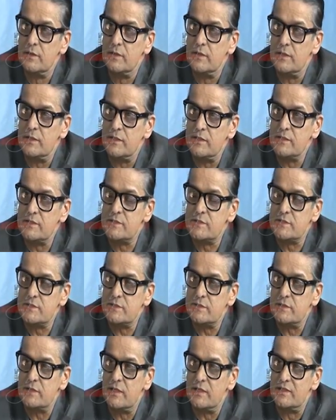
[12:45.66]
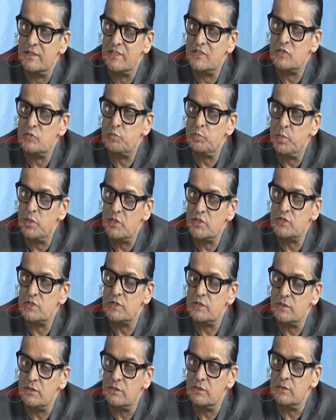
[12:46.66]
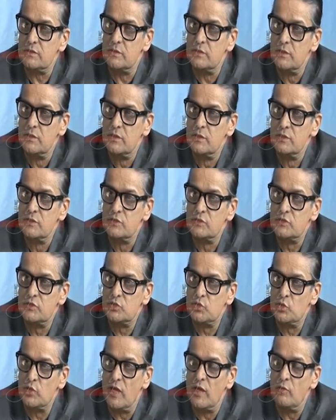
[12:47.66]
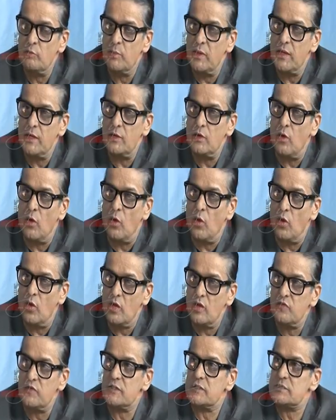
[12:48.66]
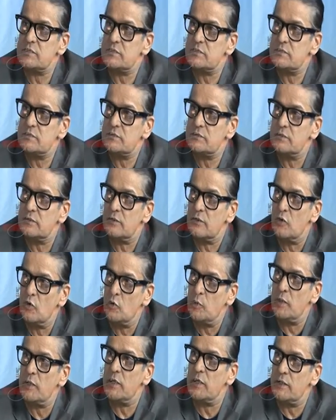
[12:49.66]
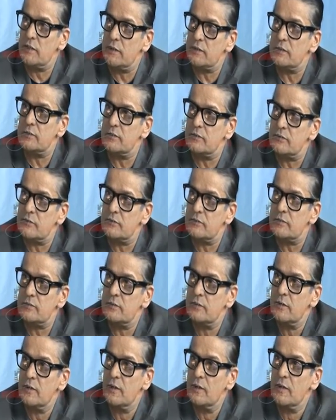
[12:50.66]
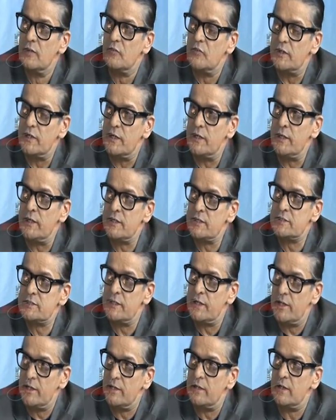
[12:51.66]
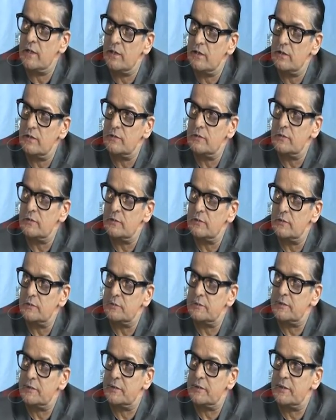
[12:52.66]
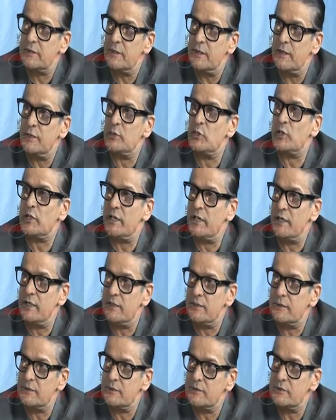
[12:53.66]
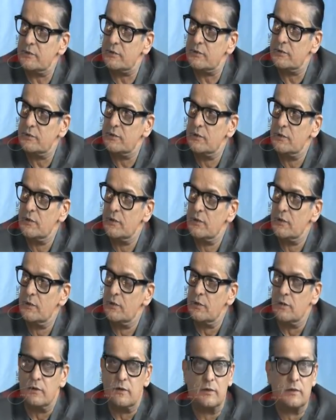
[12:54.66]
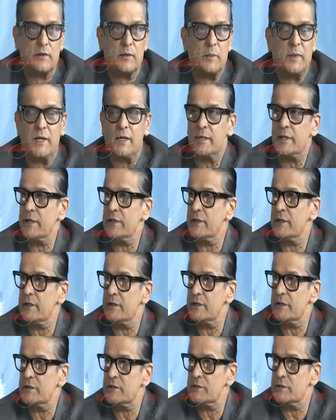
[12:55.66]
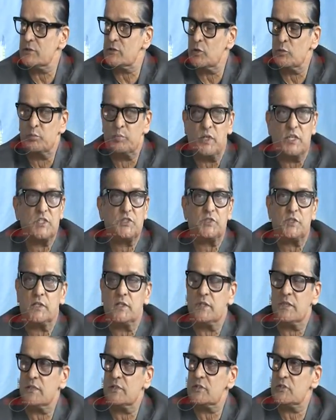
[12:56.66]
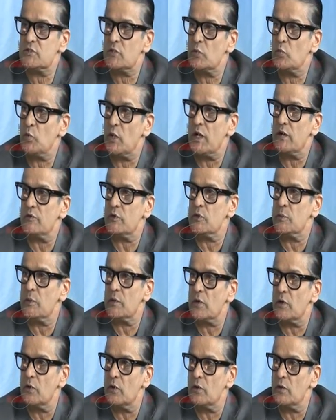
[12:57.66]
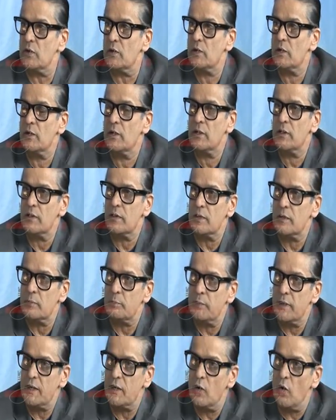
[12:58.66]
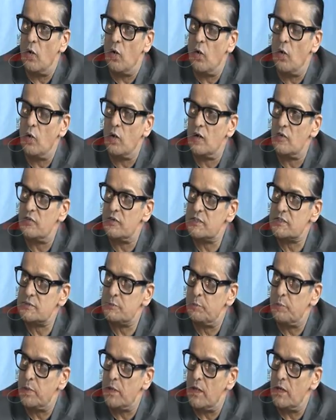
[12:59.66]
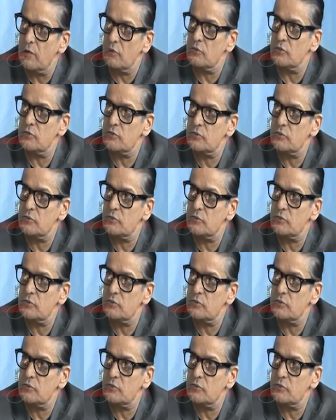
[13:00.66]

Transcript: is that this person should have made all of us global Indians, whether Indians in India or Indo-Canadians or American Indians or British Indians or whatever you may call, made all of us proud.